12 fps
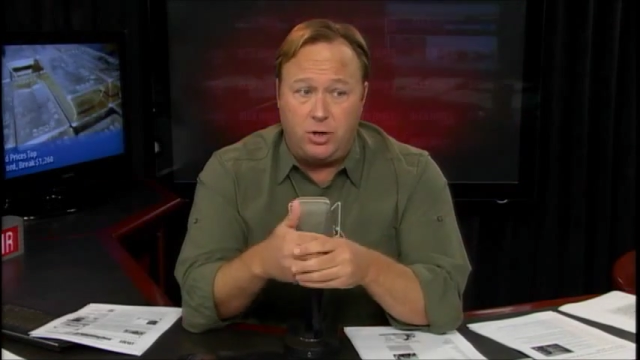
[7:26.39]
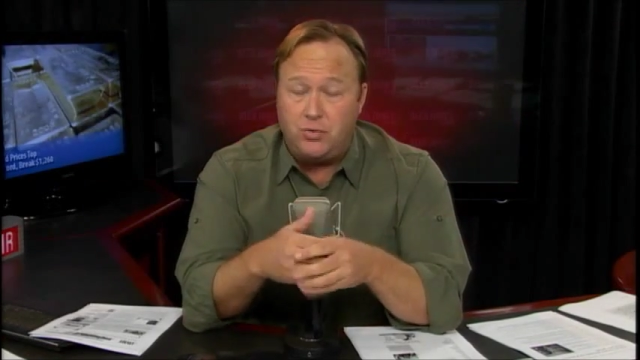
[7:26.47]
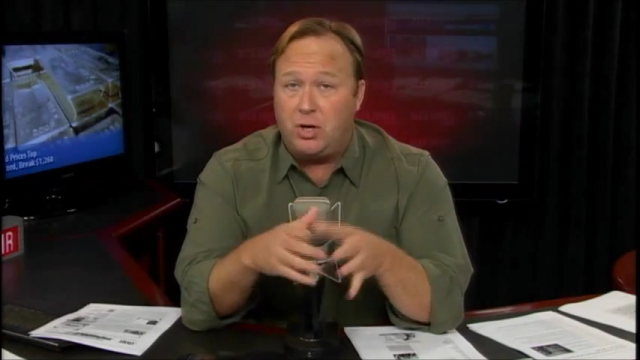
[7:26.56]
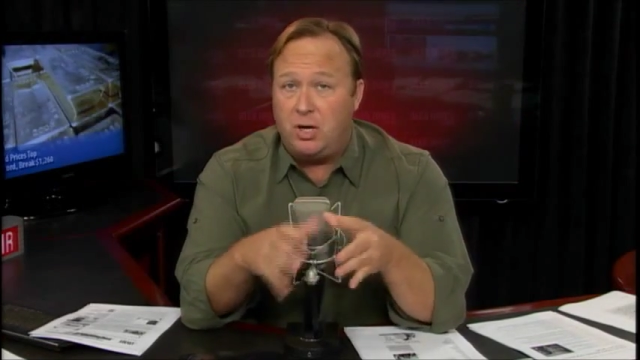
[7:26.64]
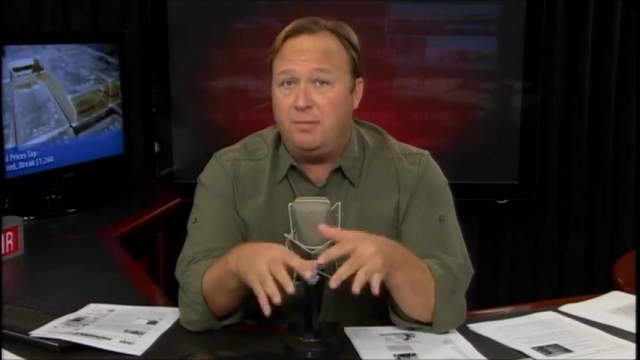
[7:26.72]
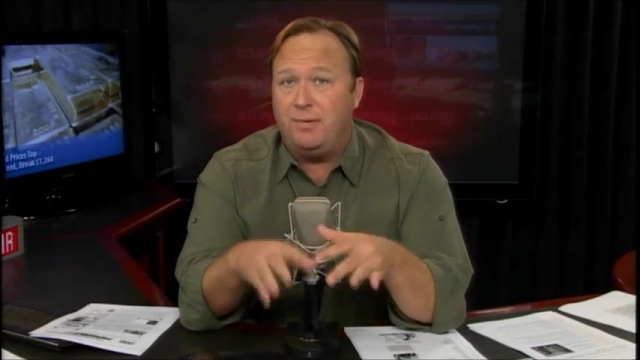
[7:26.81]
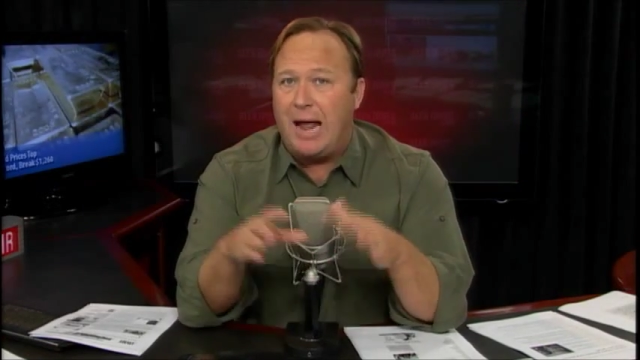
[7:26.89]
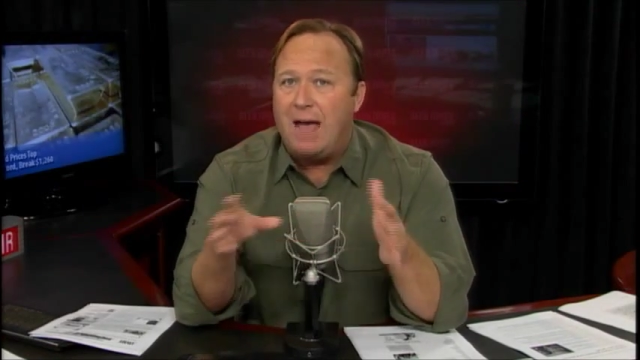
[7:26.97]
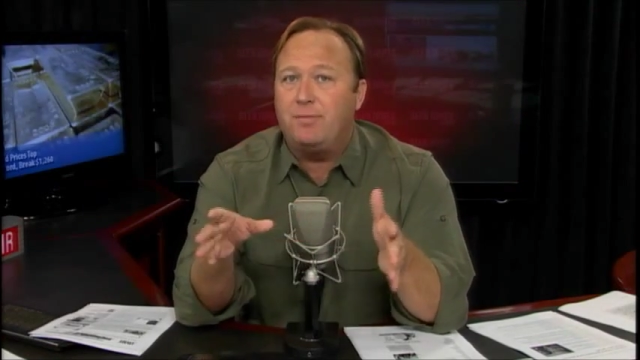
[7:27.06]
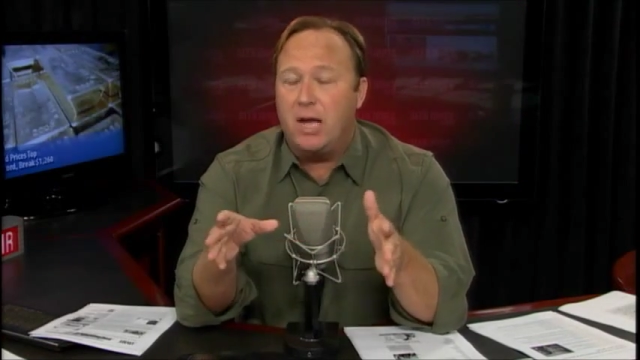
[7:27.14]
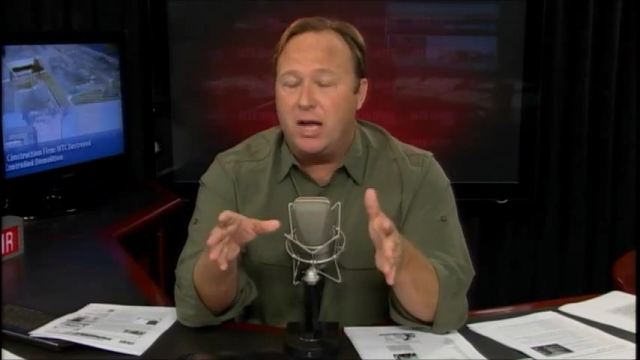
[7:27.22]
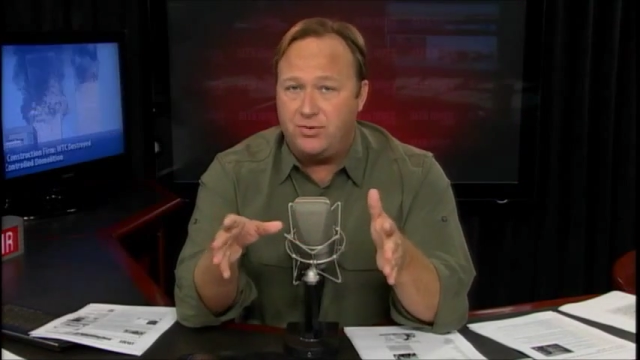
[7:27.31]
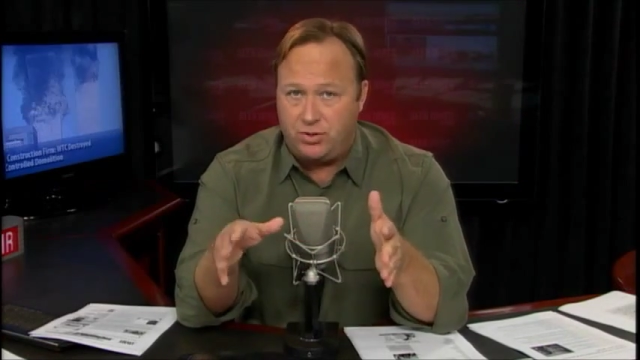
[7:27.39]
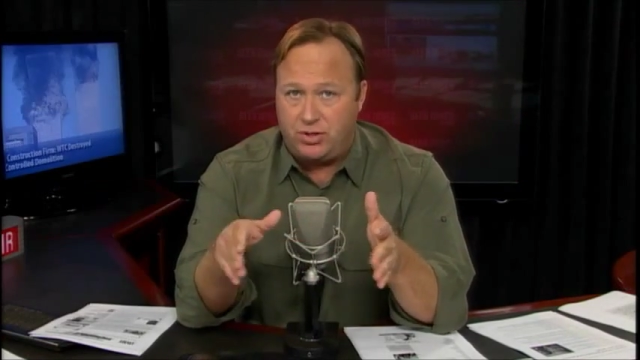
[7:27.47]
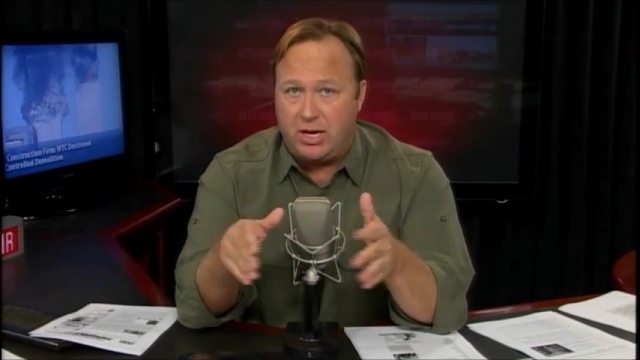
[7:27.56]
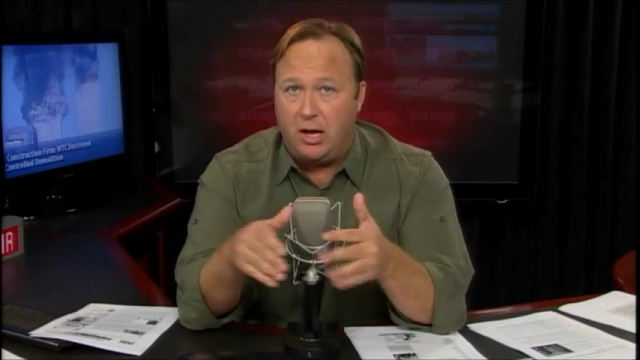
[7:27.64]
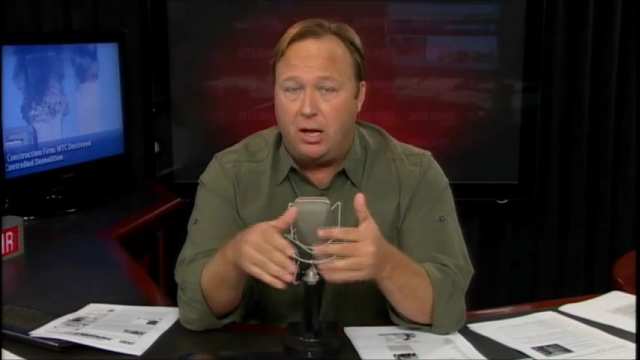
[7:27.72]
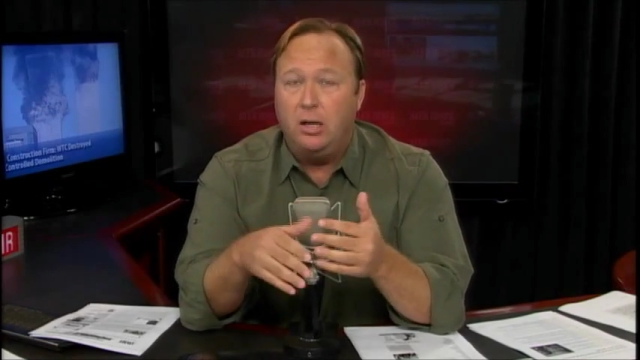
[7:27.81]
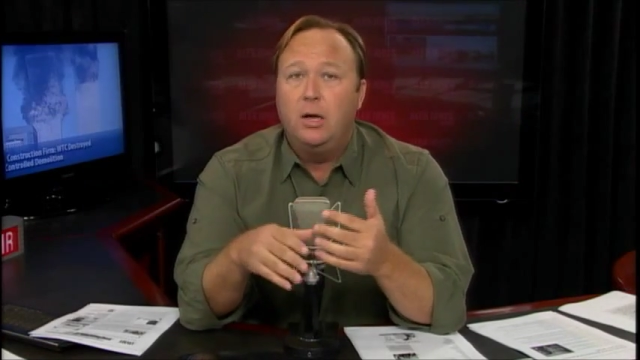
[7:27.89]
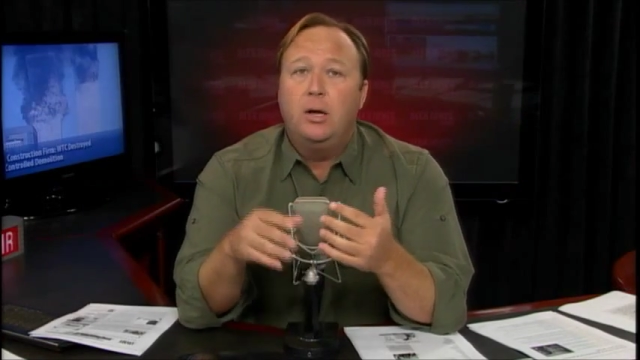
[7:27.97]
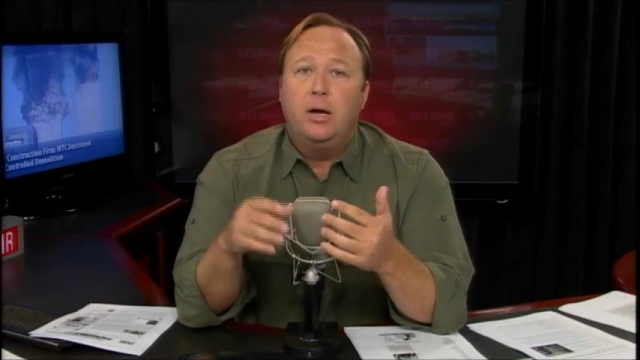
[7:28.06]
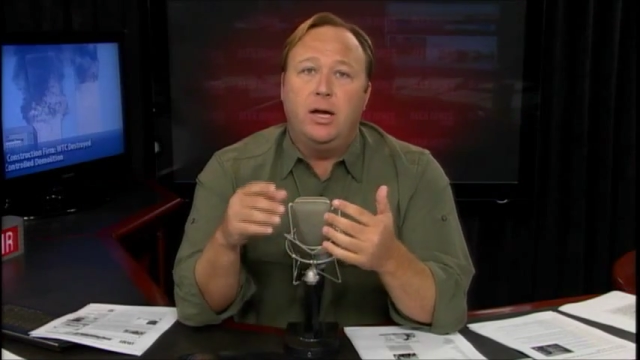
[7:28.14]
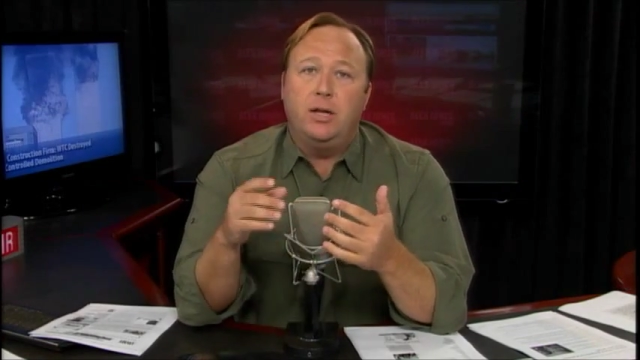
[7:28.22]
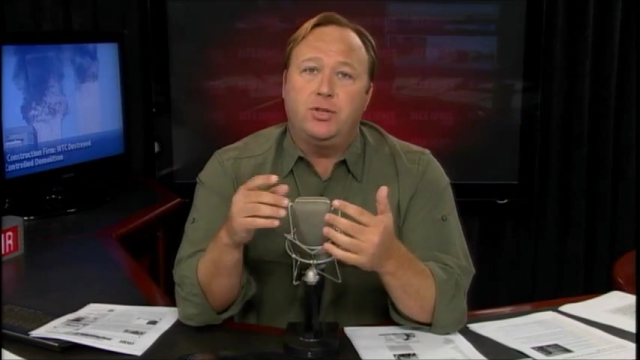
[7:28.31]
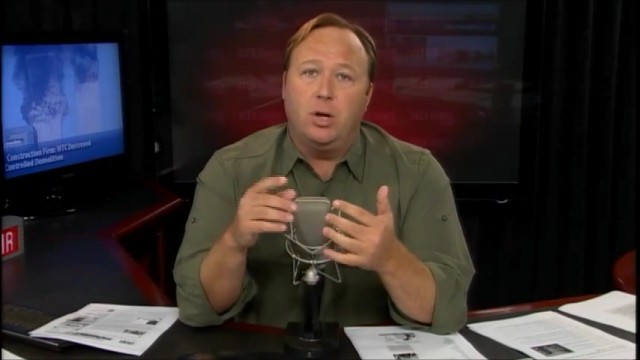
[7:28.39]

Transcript: He usually didn't even have guns to sell, and